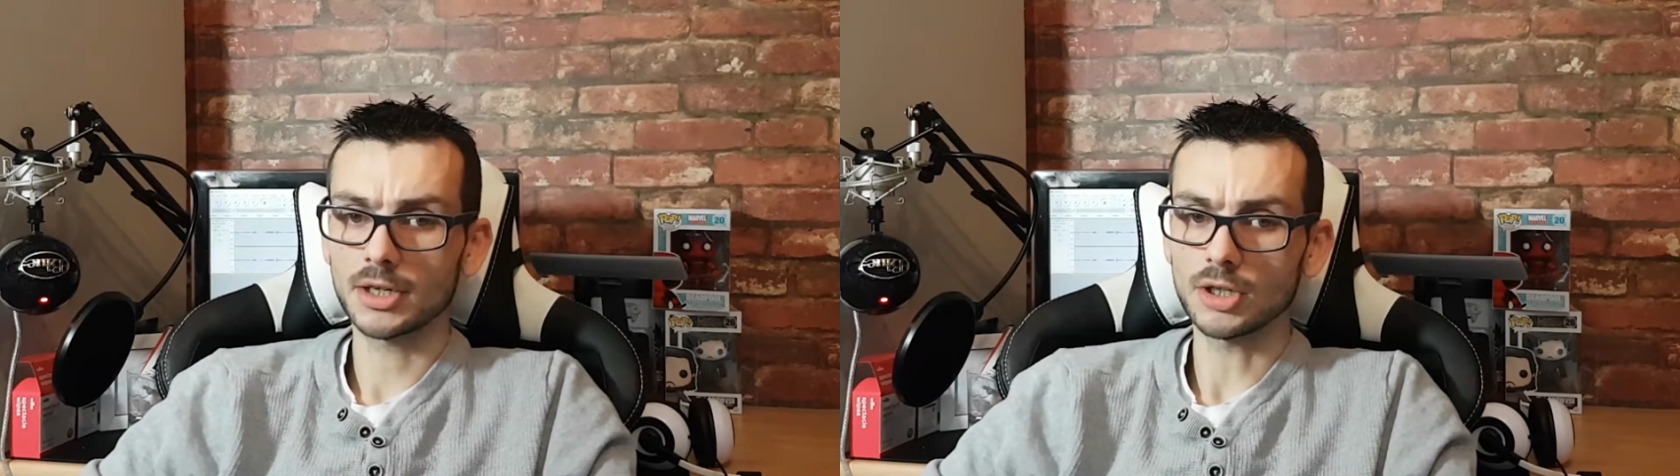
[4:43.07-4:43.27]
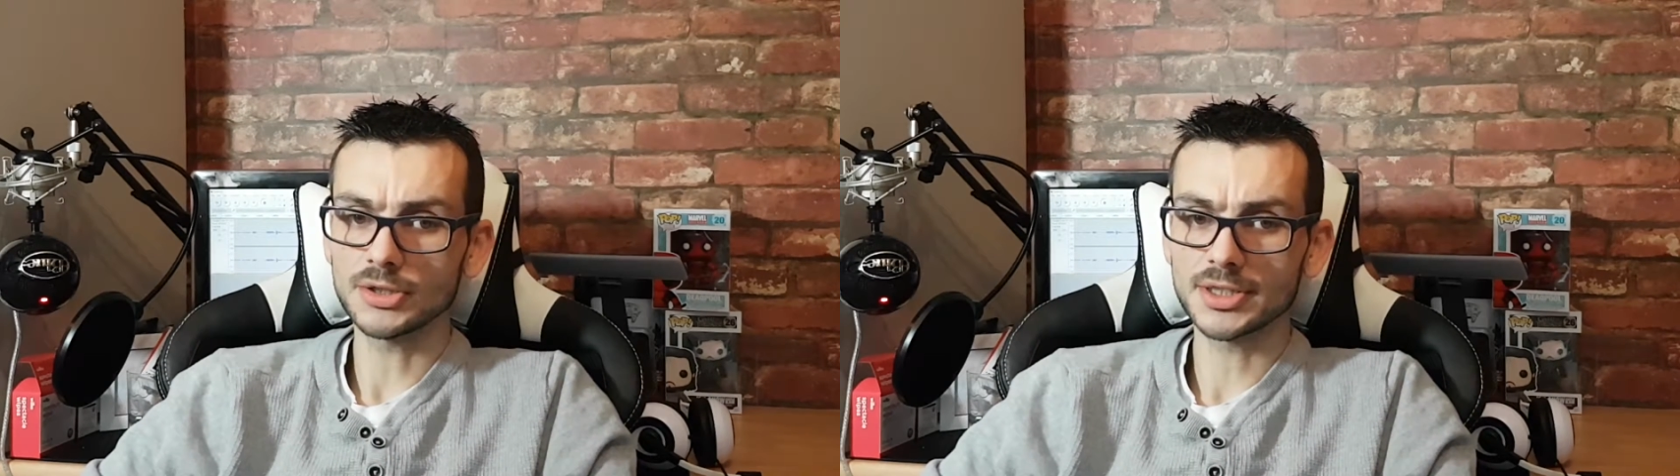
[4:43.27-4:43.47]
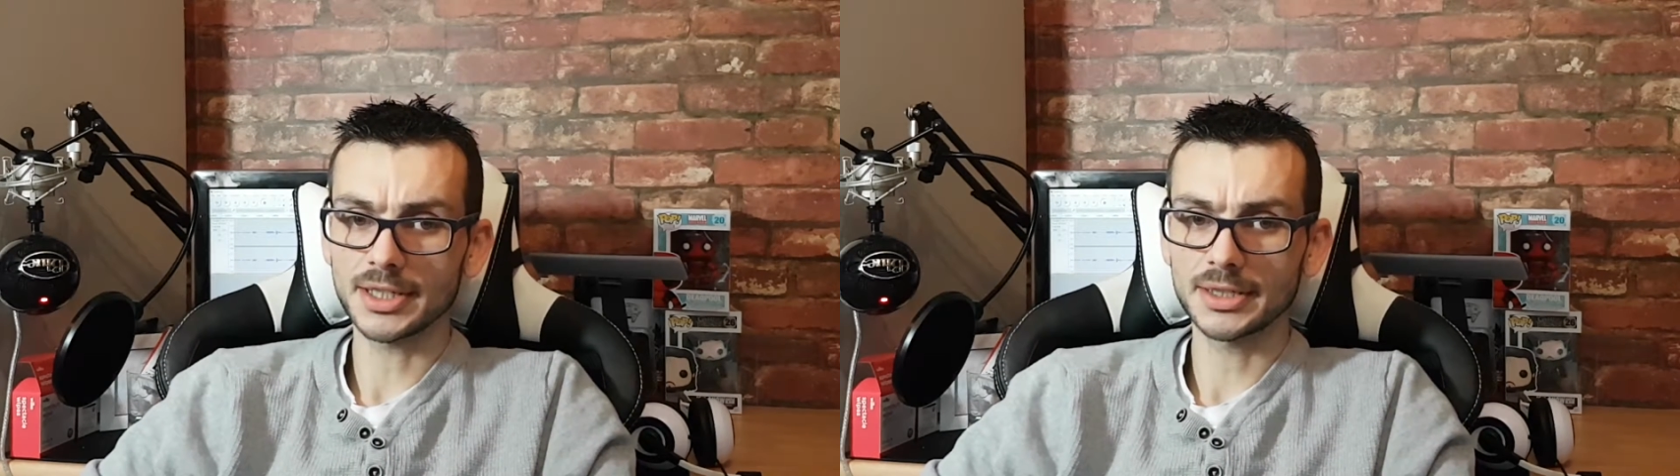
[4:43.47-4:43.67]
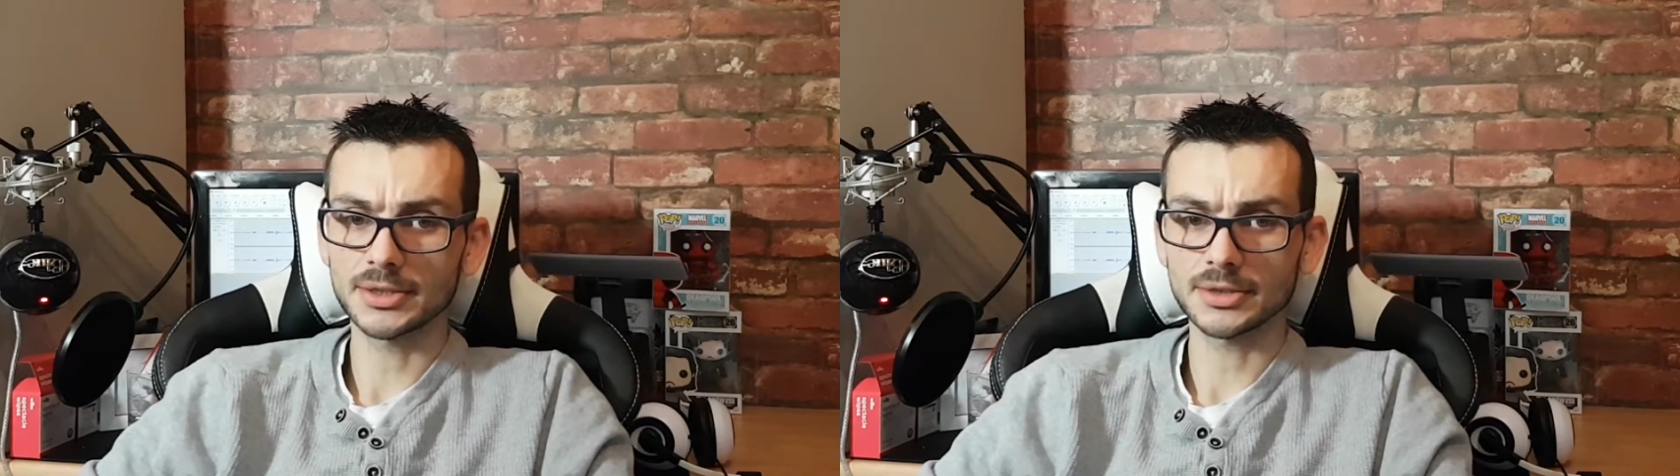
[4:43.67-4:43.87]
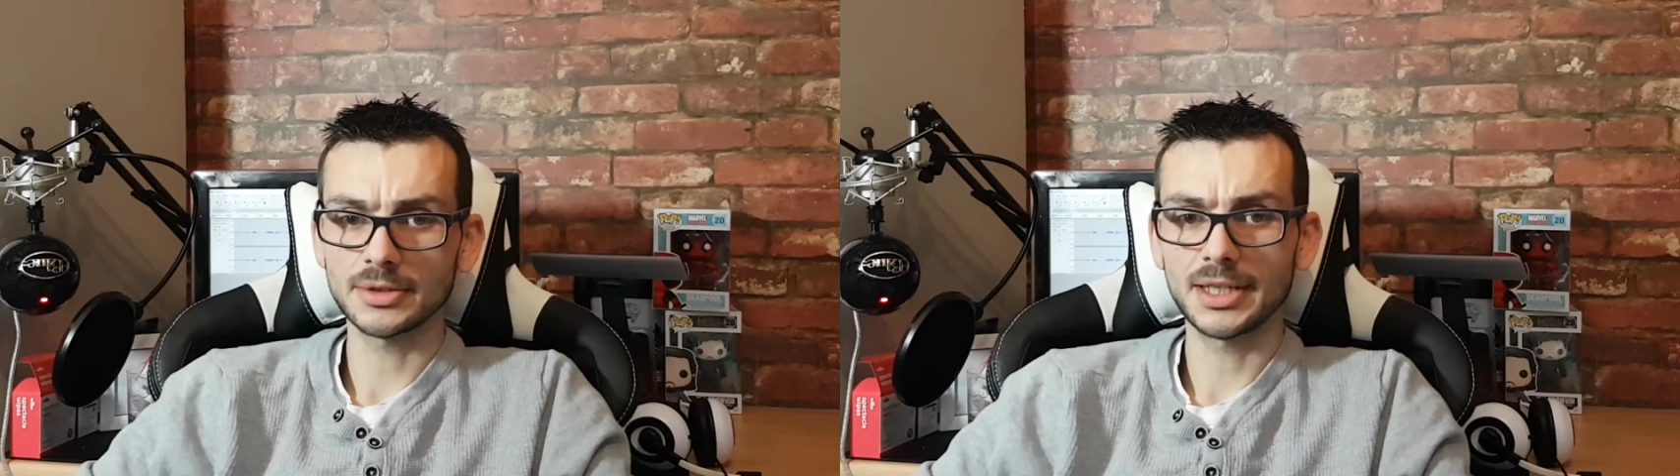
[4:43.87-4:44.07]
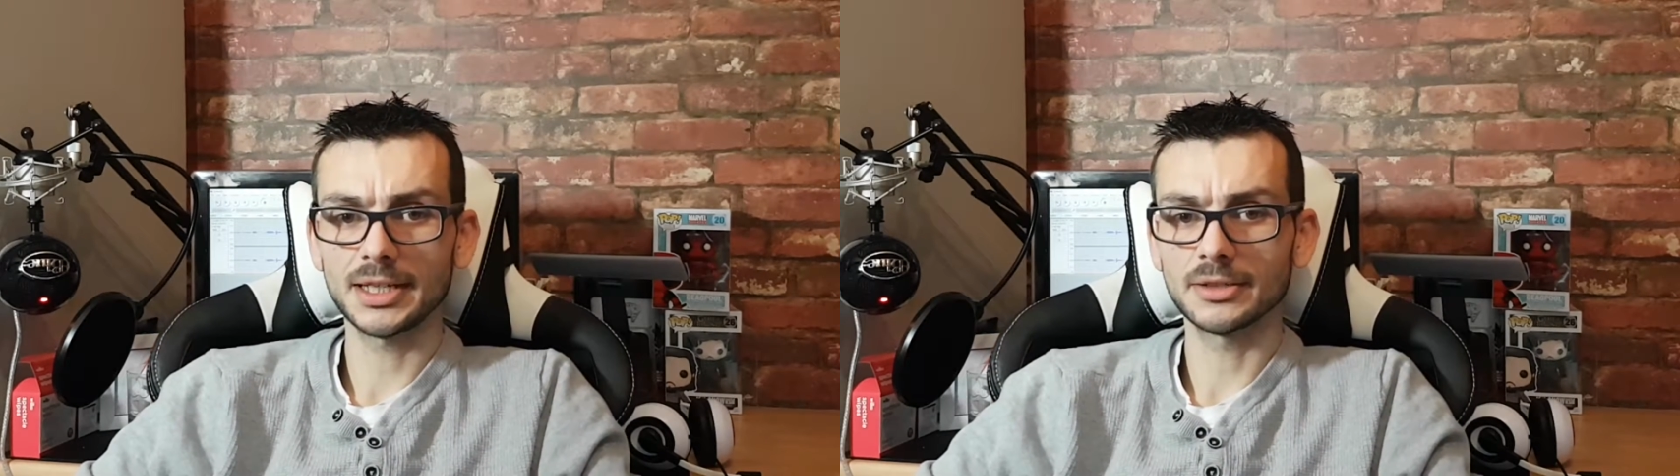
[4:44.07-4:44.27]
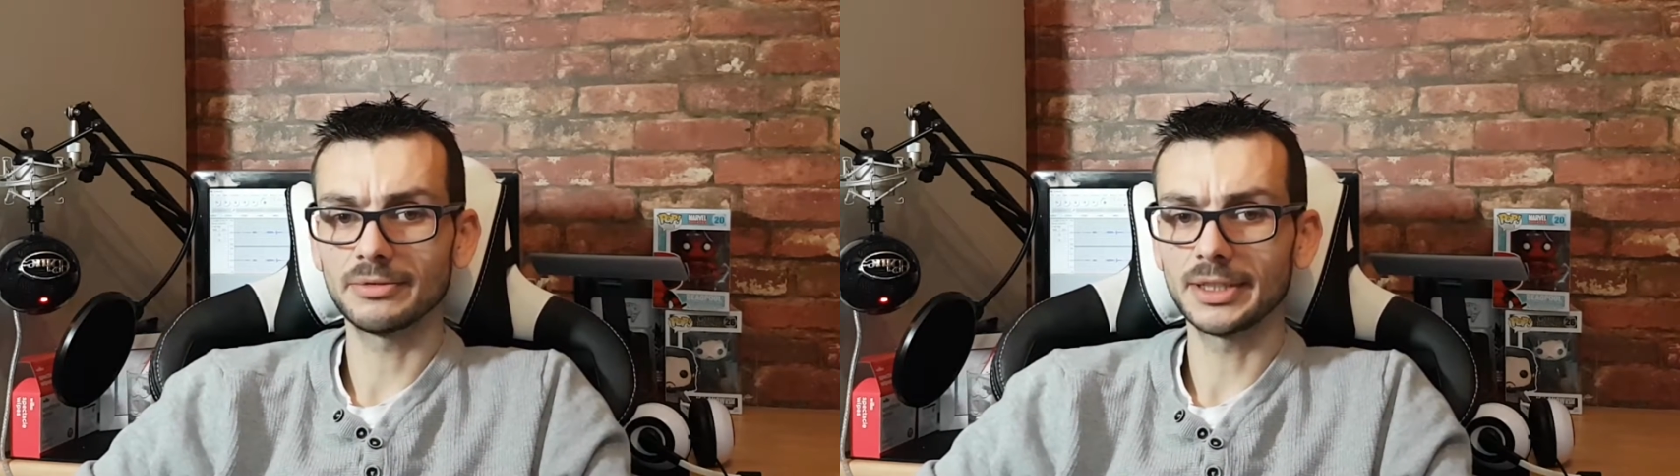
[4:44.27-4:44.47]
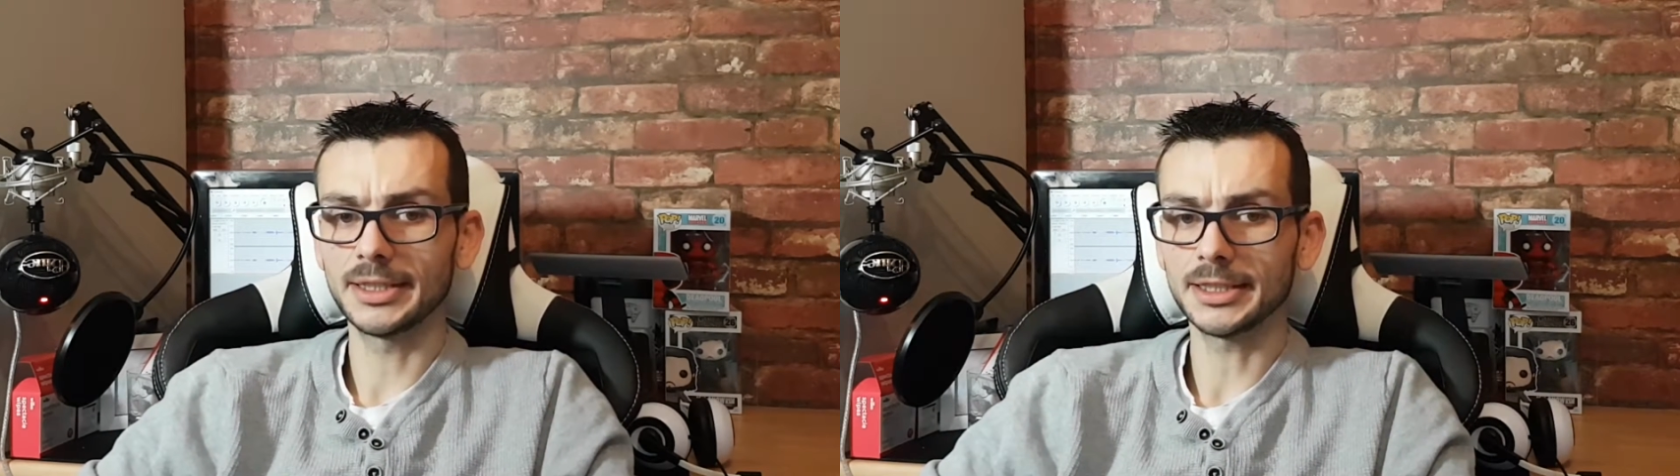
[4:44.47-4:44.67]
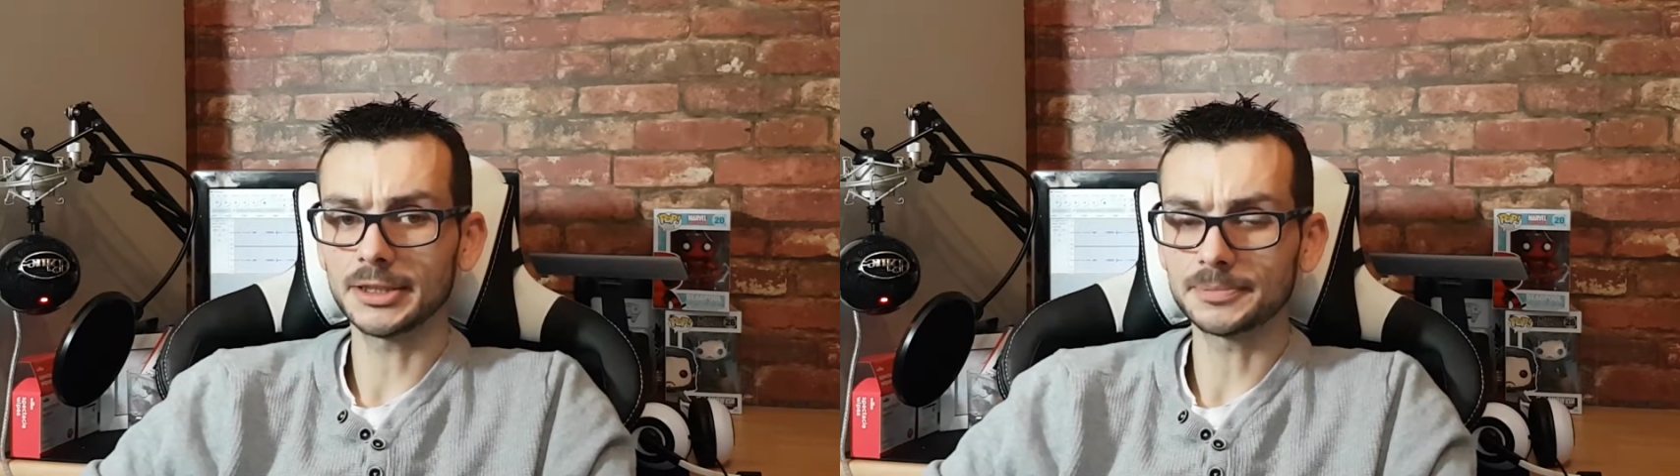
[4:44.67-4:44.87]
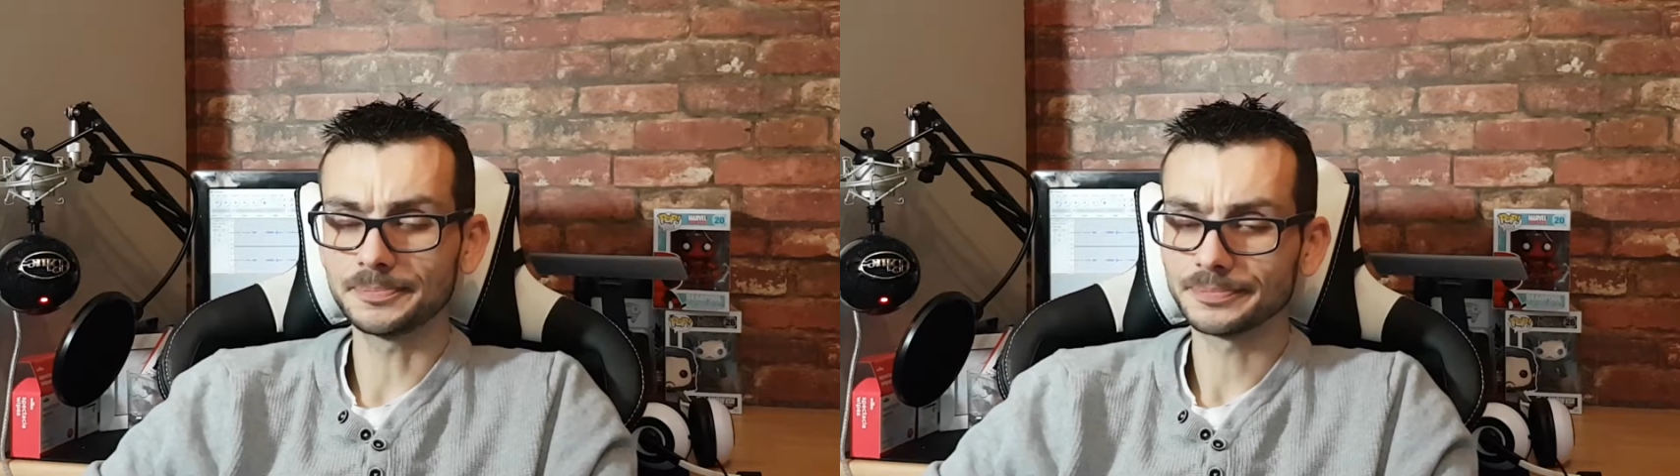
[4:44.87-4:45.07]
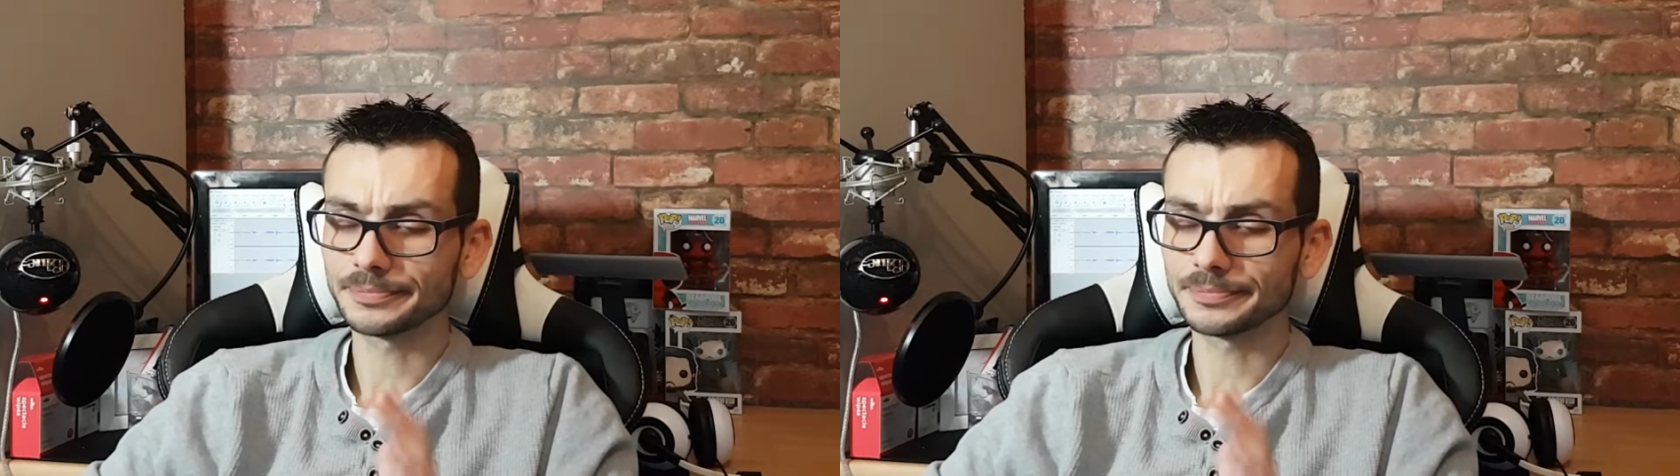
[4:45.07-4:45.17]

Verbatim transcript: content natively now.